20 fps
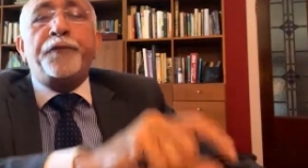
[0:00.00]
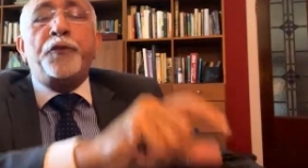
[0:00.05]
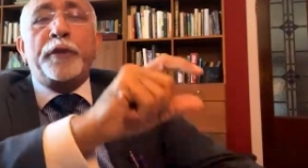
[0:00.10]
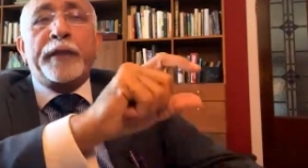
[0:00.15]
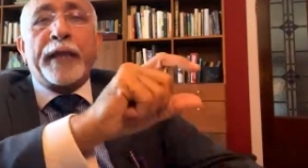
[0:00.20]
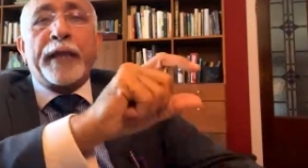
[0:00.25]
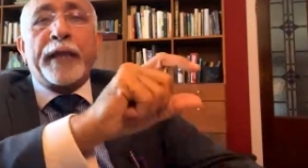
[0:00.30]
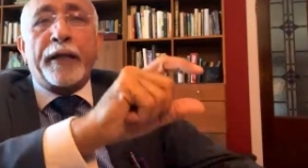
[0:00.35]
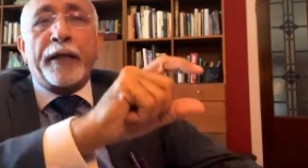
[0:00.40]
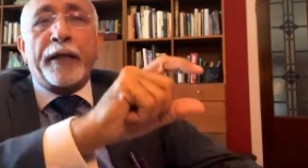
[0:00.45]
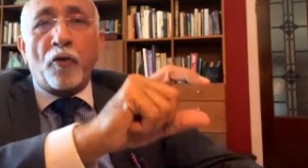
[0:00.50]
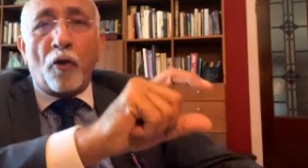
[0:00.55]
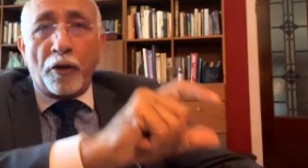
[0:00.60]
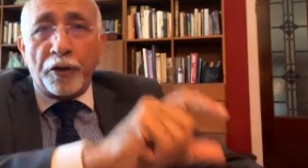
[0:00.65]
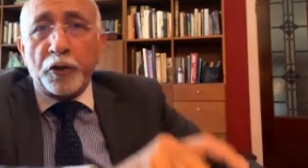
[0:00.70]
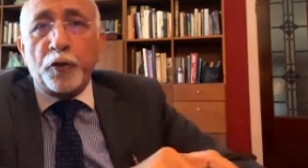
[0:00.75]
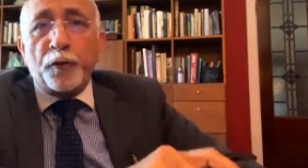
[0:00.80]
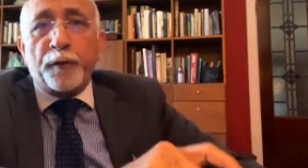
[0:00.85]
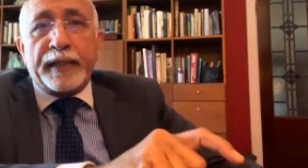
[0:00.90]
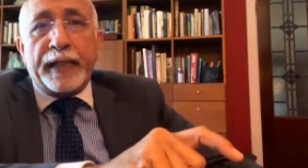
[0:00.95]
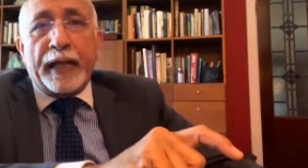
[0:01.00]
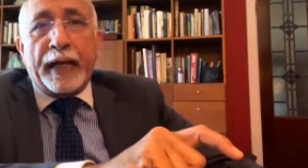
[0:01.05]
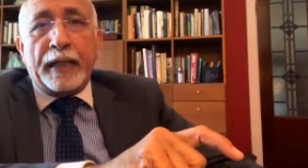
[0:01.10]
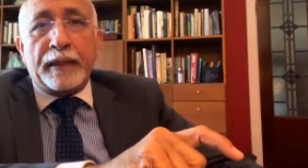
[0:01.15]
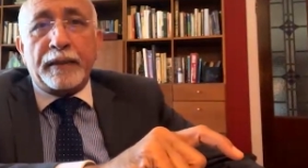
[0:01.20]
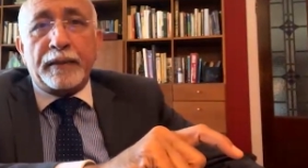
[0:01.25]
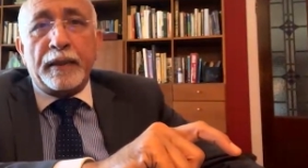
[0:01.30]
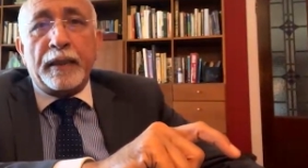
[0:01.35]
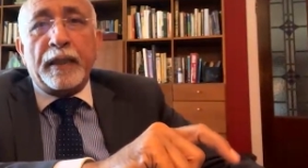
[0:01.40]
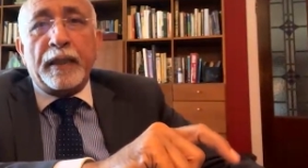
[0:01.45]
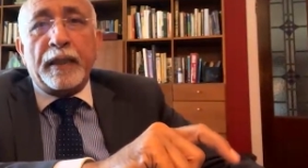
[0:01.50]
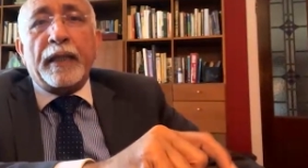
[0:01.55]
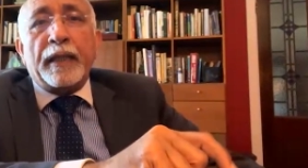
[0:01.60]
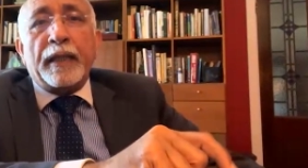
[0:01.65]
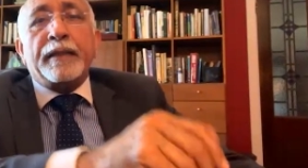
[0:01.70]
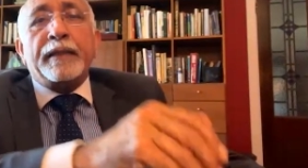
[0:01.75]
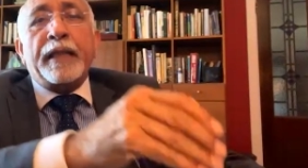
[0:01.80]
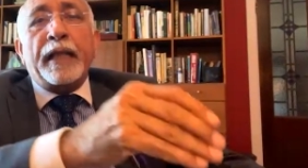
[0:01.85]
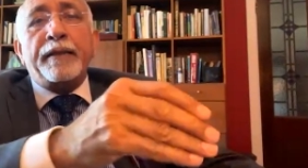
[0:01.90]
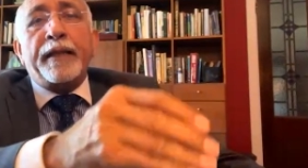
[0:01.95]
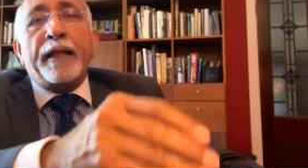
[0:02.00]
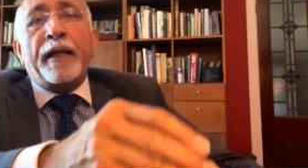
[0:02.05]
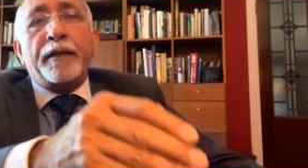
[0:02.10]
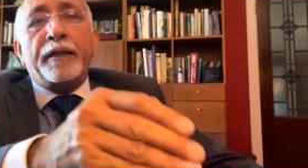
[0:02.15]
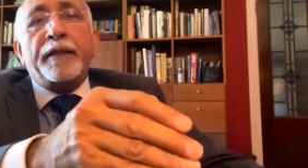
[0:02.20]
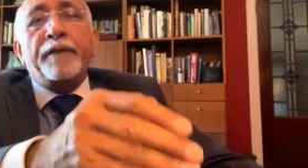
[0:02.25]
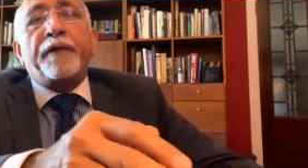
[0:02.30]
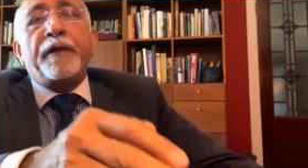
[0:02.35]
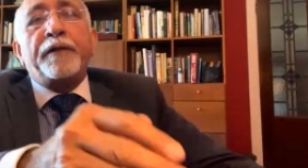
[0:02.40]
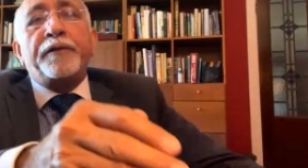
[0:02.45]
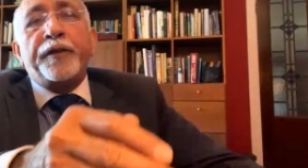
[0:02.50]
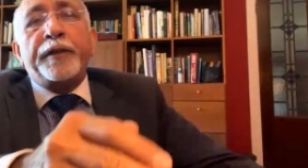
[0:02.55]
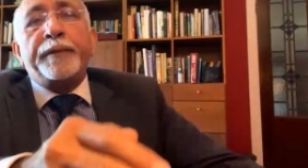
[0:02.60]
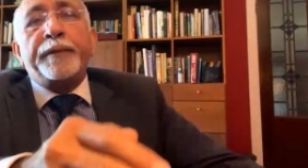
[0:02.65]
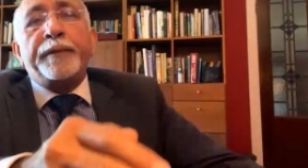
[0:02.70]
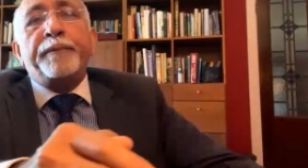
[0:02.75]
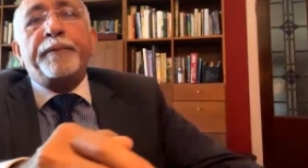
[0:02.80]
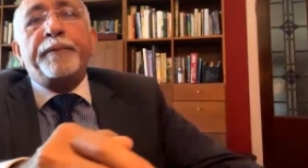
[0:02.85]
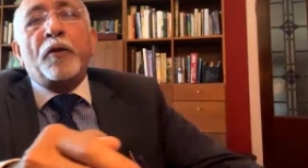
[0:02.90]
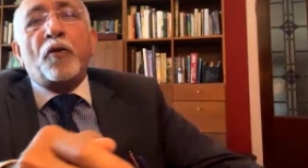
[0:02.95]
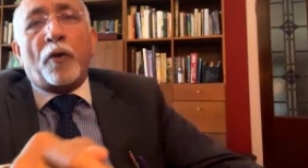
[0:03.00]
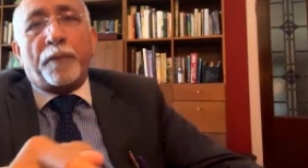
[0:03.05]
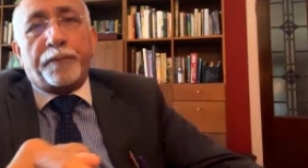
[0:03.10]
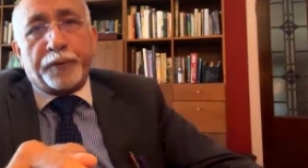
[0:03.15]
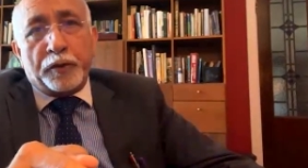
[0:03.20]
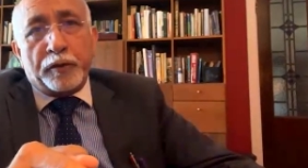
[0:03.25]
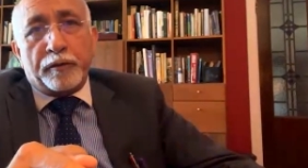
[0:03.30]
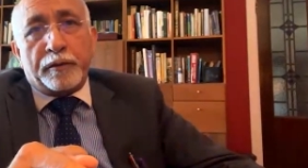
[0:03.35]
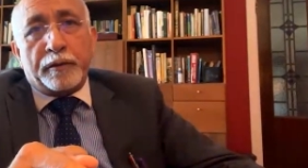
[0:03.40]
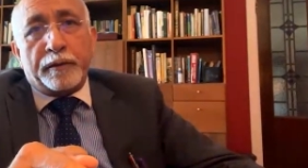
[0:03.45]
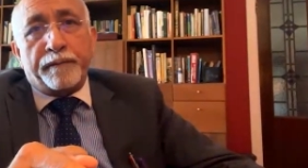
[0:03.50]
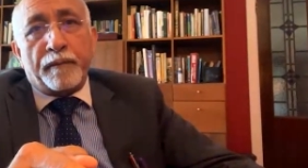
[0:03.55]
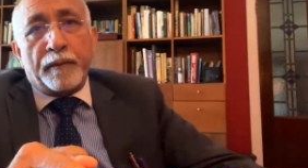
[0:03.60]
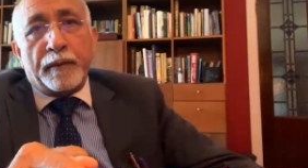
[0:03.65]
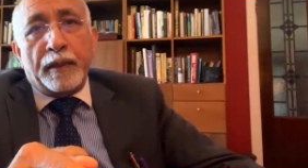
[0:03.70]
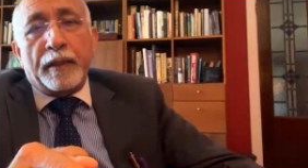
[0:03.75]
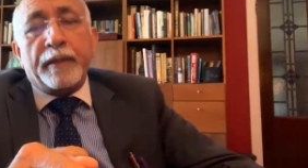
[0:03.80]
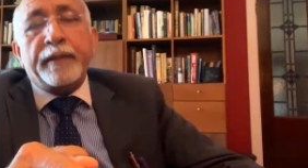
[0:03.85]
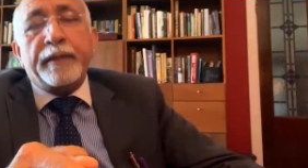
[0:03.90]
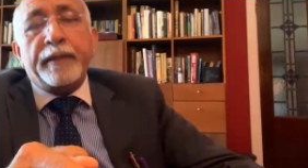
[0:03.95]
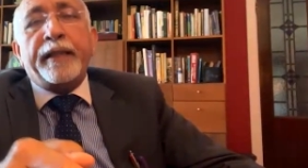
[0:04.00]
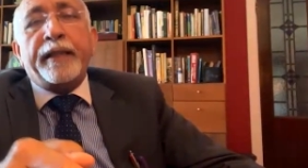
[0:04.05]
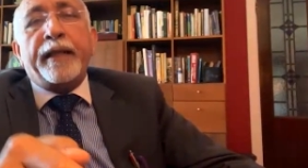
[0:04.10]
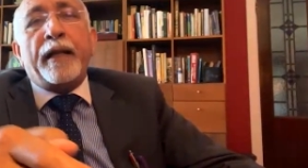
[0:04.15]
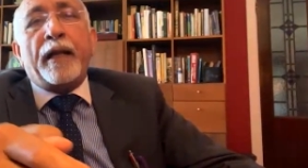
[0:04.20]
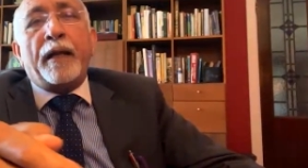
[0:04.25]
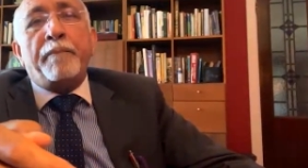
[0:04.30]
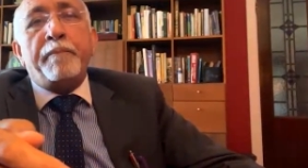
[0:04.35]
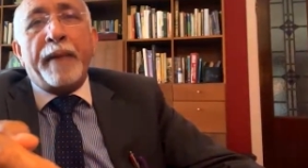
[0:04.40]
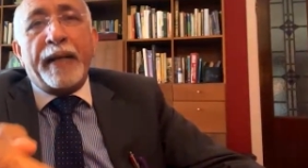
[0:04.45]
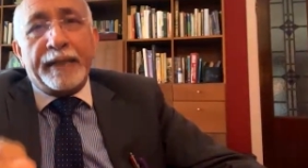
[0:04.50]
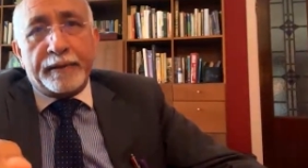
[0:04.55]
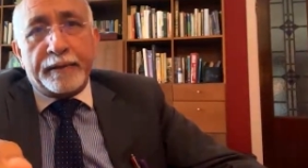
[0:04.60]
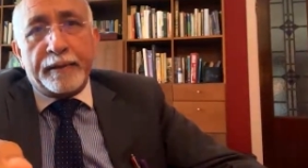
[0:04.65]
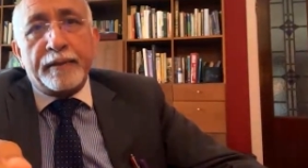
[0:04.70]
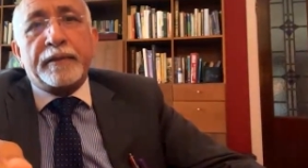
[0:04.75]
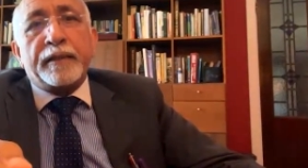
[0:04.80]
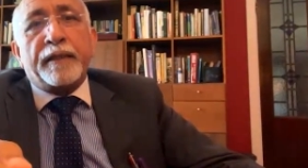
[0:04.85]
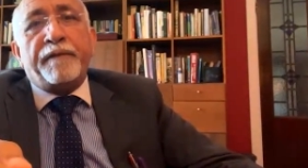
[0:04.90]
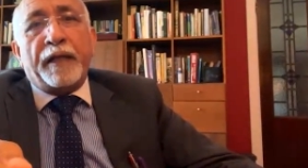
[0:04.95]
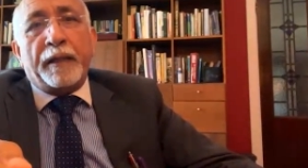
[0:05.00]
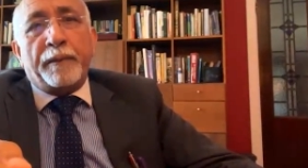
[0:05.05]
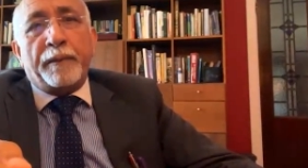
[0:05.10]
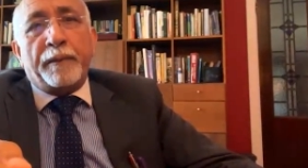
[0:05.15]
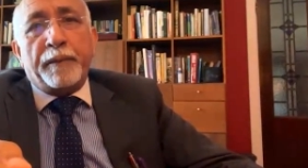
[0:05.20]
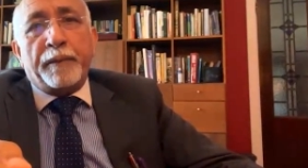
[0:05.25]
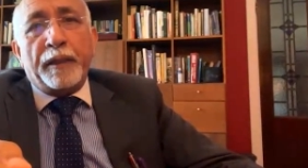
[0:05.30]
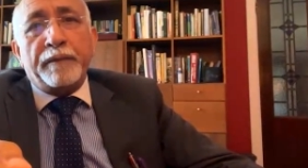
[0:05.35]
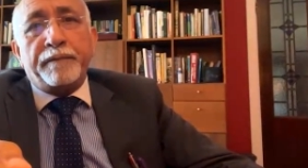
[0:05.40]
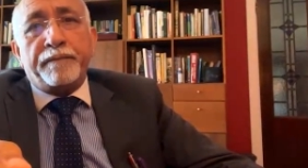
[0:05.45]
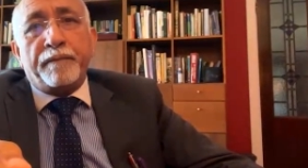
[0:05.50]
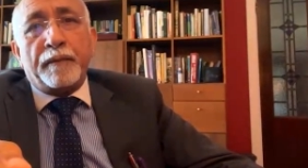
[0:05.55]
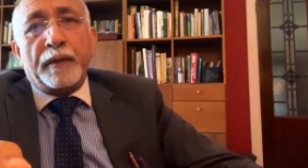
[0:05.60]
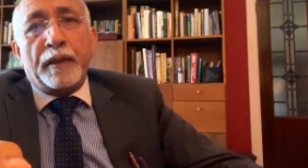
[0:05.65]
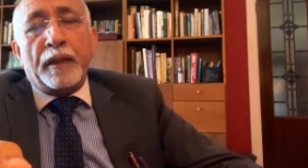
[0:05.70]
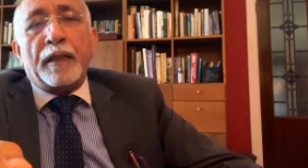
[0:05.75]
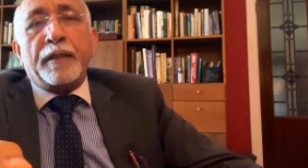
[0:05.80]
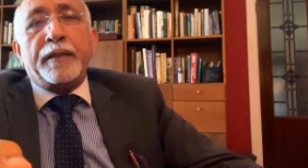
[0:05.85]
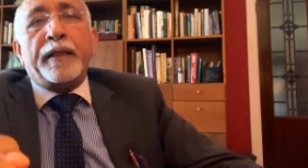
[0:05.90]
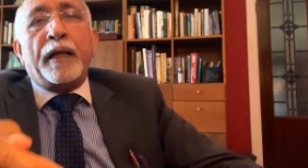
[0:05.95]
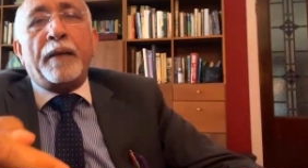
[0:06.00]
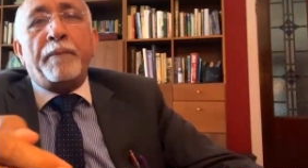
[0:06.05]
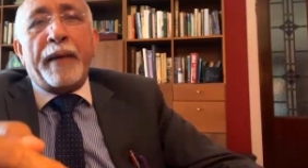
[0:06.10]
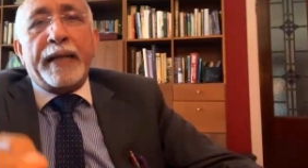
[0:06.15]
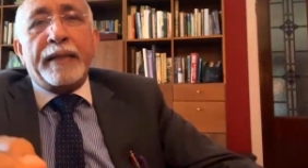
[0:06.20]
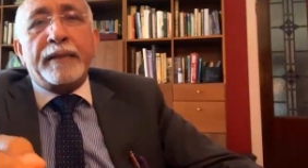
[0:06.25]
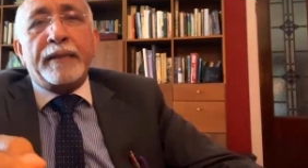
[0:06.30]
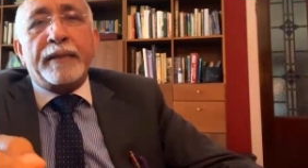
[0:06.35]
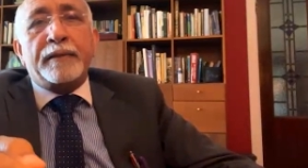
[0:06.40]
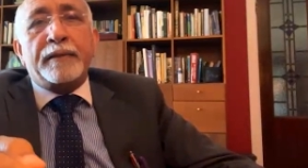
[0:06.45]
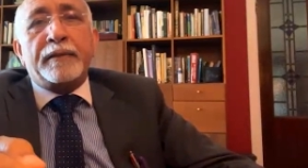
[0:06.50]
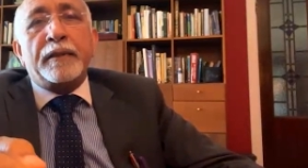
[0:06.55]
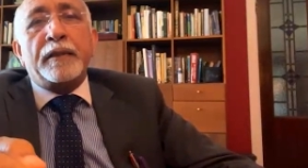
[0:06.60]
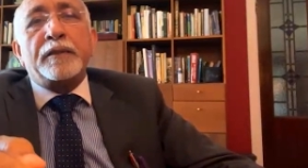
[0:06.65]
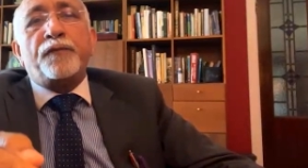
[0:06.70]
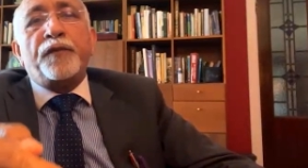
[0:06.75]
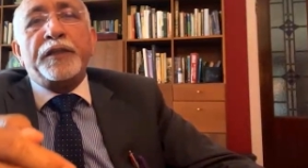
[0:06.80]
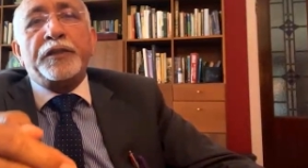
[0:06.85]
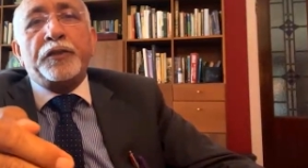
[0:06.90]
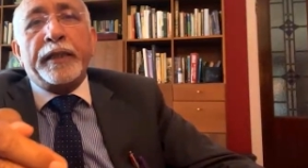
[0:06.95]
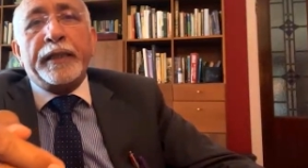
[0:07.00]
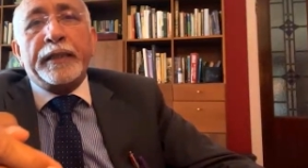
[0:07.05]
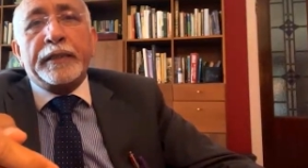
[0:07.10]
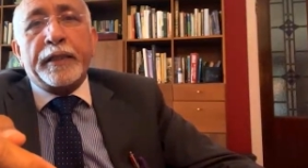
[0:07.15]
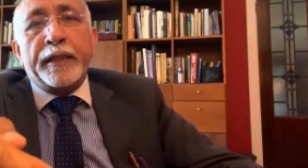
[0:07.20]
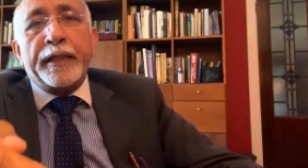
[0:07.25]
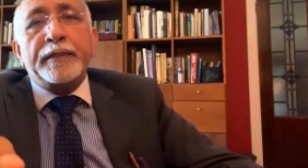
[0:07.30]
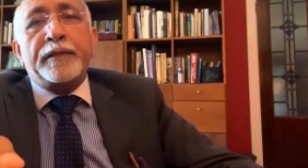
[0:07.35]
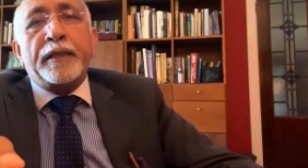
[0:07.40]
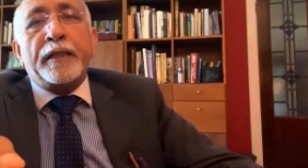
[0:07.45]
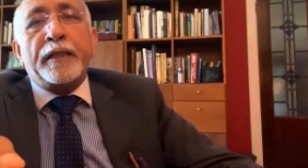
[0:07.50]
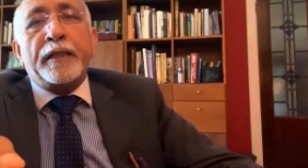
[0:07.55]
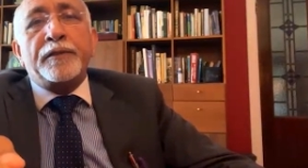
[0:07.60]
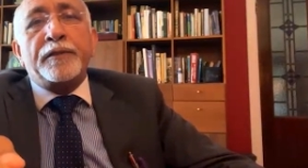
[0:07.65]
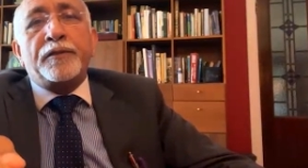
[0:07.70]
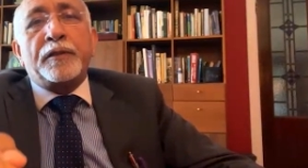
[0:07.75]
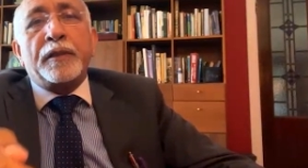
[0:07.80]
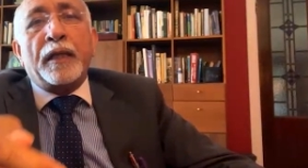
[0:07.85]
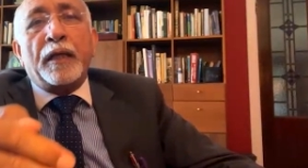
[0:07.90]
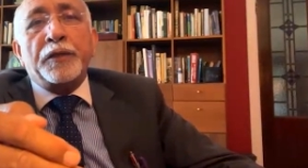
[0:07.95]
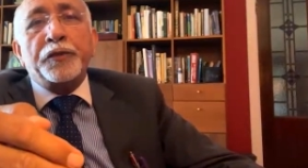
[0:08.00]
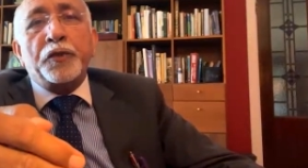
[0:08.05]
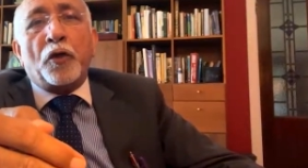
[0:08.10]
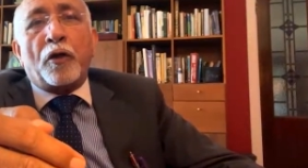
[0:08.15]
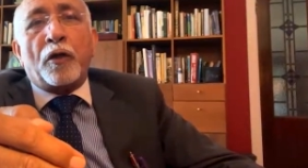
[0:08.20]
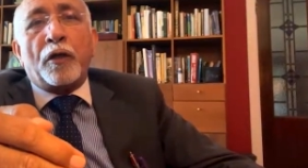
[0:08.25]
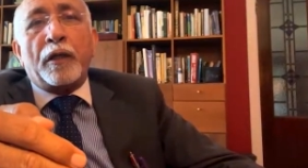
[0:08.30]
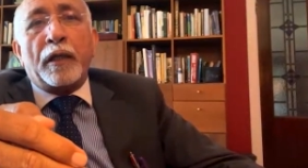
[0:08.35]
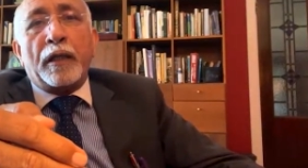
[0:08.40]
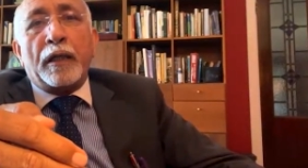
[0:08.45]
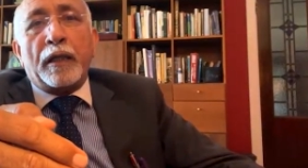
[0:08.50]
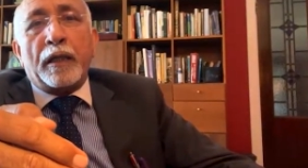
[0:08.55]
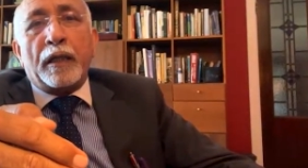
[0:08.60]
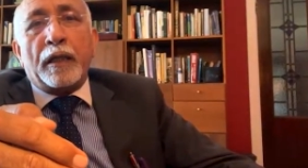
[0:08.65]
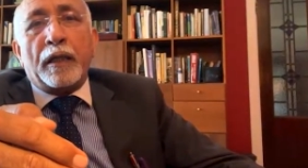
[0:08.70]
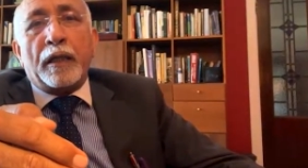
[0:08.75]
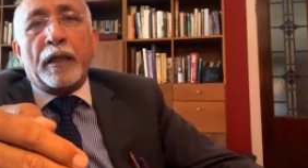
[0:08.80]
If you cannot do with that, then there are different treatment options. There are medicines available. There are medicines which increases your